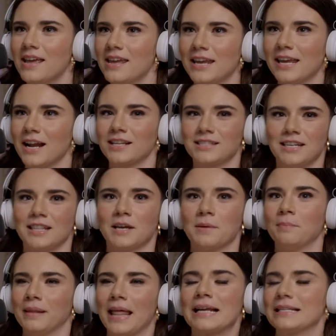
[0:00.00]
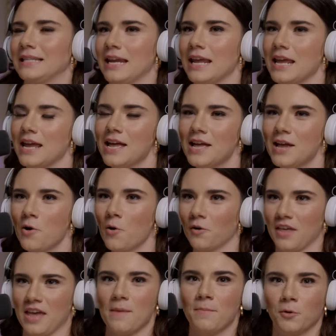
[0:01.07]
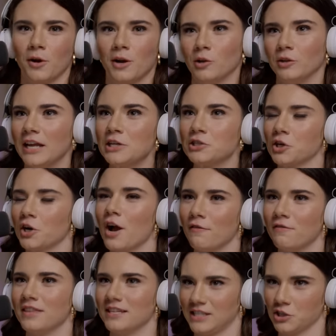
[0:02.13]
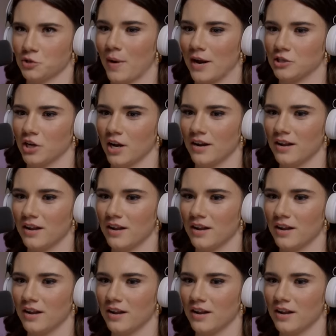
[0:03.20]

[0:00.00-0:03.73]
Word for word: He cannot see the complexity or the hypocritical nature of this situation.